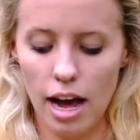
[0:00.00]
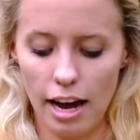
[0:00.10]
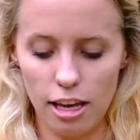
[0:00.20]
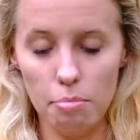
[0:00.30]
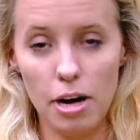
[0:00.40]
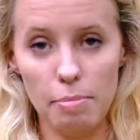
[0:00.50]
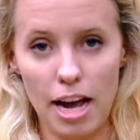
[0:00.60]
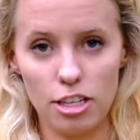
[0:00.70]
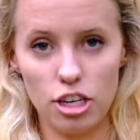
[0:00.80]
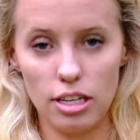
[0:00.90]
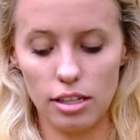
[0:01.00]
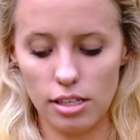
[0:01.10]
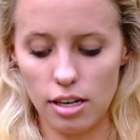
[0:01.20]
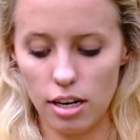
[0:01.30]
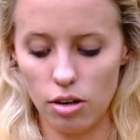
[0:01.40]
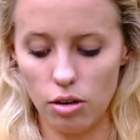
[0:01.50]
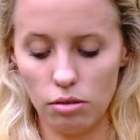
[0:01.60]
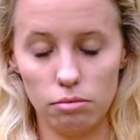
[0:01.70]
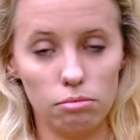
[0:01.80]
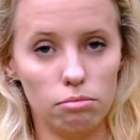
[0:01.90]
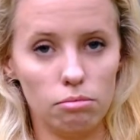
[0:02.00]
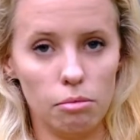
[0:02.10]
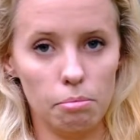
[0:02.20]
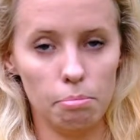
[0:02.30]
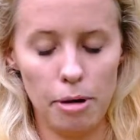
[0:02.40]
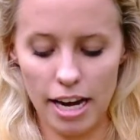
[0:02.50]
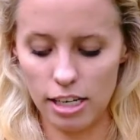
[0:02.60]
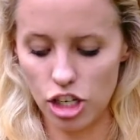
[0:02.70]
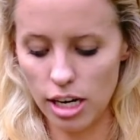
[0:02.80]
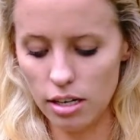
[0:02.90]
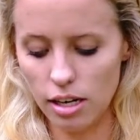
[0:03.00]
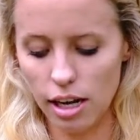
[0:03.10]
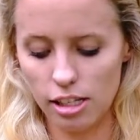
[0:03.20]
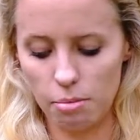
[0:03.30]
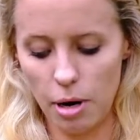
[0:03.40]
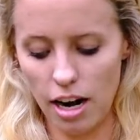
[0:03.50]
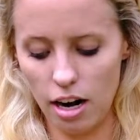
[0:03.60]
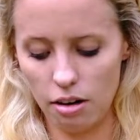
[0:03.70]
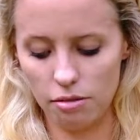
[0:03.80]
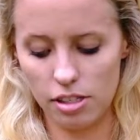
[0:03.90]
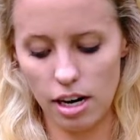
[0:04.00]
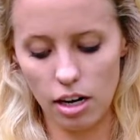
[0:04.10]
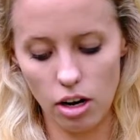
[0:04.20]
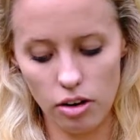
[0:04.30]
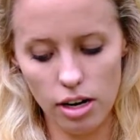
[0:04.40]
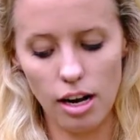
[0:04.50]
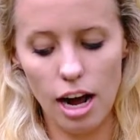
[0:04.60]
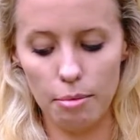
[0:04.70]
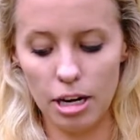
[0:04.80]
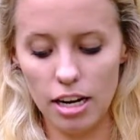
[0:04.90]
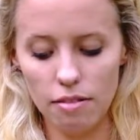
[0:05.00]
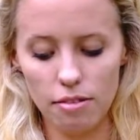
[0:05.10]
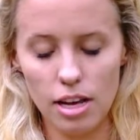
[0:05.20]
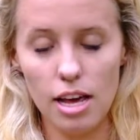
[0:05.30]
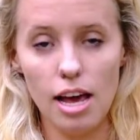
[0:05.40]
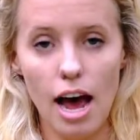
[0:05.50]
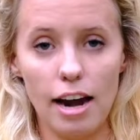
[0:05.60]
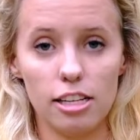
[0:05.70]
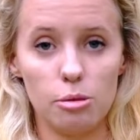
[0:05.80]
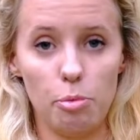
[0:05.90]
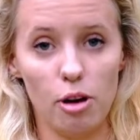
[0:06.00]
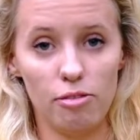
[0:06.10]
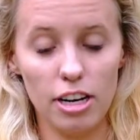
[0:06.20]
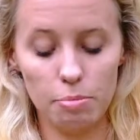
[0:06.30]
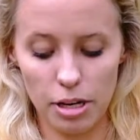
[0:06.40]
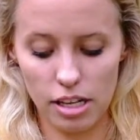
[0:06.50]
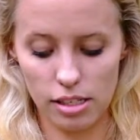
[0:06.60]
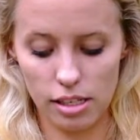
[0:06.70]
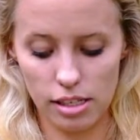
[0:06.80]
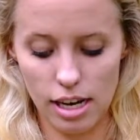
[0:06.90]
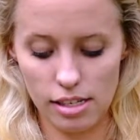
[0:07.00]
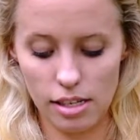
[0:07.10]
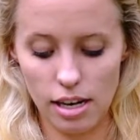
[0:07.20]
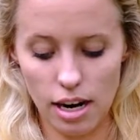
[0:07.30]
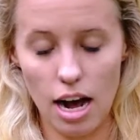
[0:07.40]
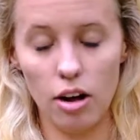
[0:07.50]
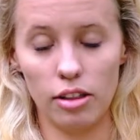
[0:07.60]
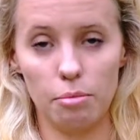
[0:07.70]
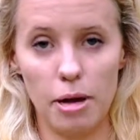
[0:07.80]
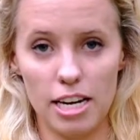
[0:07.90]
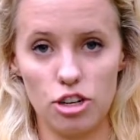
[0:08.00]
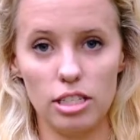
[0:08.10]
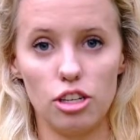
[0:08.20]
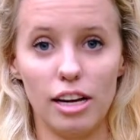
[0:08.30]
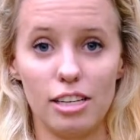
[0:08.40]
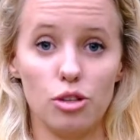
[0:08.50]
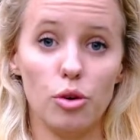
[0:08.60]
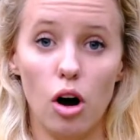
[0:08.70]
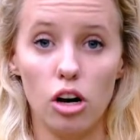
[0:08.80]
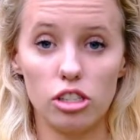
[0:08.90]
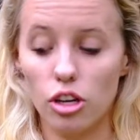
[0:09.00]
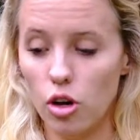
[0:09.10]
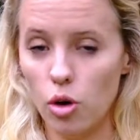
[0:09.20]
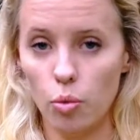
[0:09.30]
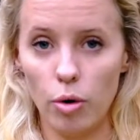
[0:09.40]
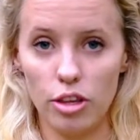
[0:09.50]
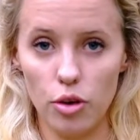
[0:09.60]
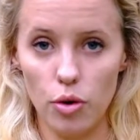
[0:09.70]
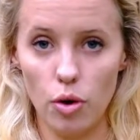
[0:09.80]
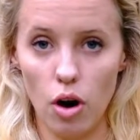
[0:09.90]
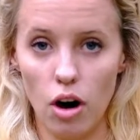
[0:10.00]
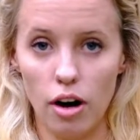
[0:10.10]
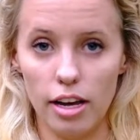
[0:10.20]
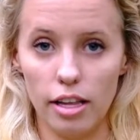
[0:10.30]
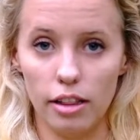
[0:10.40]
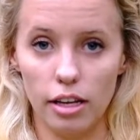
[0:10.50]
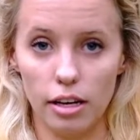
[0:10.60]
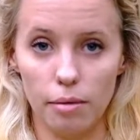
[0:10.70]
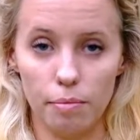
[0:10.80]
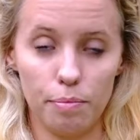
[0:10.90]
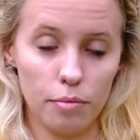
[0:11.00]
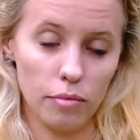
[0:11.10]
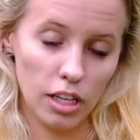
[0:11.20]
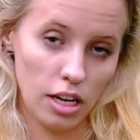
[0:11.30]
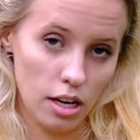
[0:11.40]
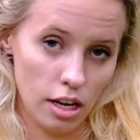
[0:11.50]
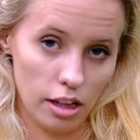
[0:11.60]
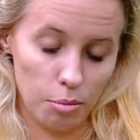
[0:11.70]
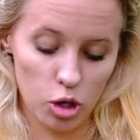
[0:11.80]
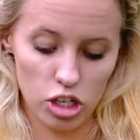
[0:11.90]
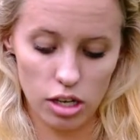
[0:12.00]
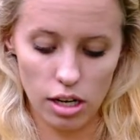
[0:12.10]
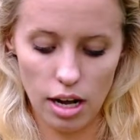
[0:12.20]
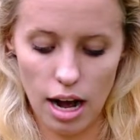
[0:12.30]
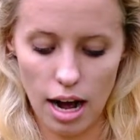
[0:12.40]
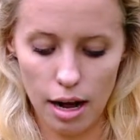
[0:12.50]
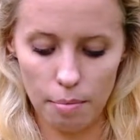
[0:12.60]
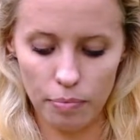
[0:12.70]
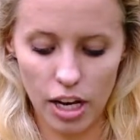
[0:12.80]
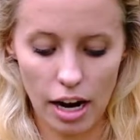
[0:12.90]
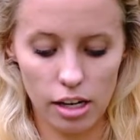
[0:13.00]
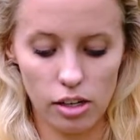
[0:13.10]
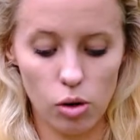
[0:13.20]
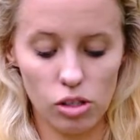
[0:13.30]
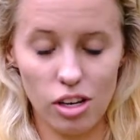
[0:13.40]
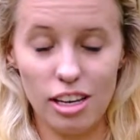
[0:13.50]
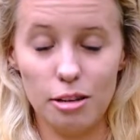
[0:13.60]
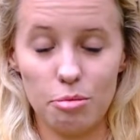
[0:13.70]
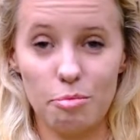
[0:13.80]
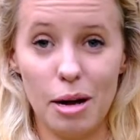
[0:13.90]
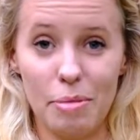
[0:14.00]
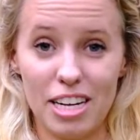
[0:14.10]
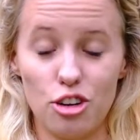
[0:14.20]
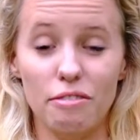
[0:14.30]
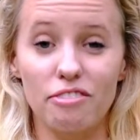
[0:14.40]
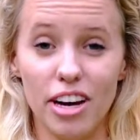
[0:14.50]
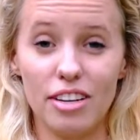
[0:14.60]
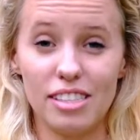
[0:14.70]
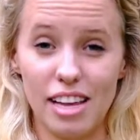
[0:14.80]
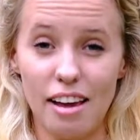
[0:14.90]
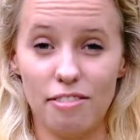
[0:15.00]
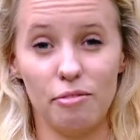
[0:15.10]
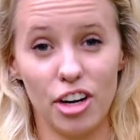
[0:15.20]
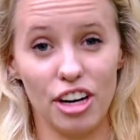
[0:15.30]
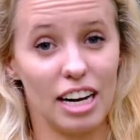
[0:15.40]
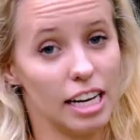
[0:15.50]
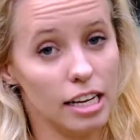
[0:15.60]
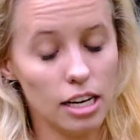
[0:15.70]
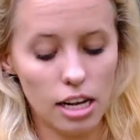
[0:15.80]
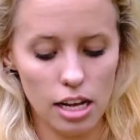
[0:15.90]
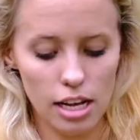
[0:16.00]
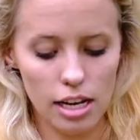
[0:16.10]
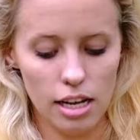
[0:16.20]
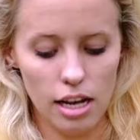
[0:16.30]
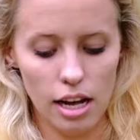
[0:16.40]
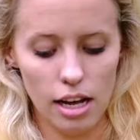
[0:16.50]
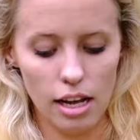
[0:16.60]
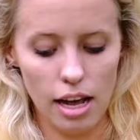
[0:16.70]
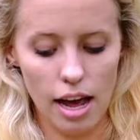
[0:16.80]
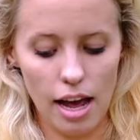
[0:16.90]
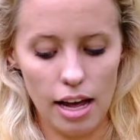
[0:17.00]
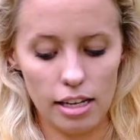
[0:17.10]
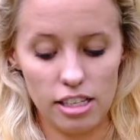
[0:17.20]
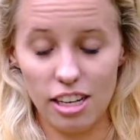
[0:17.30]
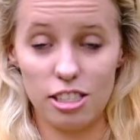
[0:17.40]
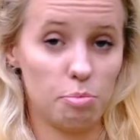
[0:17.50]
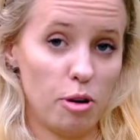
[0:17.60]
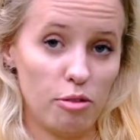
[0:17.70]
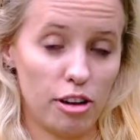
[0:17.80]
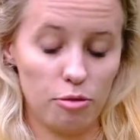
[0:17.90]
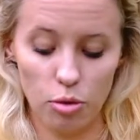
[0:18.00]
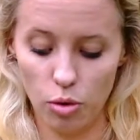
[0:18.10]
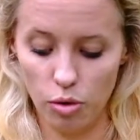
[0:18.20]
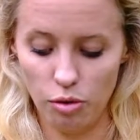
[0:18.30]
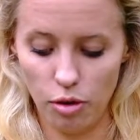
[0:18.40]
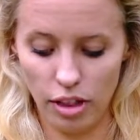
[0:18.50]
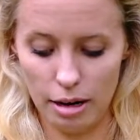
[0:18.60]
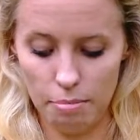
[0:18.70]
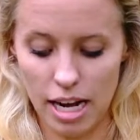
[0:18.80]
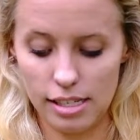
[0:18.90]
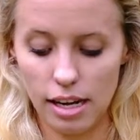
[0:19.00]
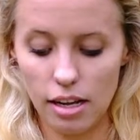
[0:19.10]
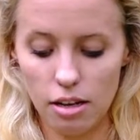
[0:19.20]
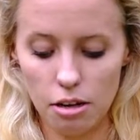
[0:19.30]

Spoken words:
I keep my battery in this little packaging. It's made out of silicone, I believe, and it's perfect because it doesn't allow the battery to get too hot when you are in the bush. And it also keeps my battery very safe and very clean, and it's perfect for that matter.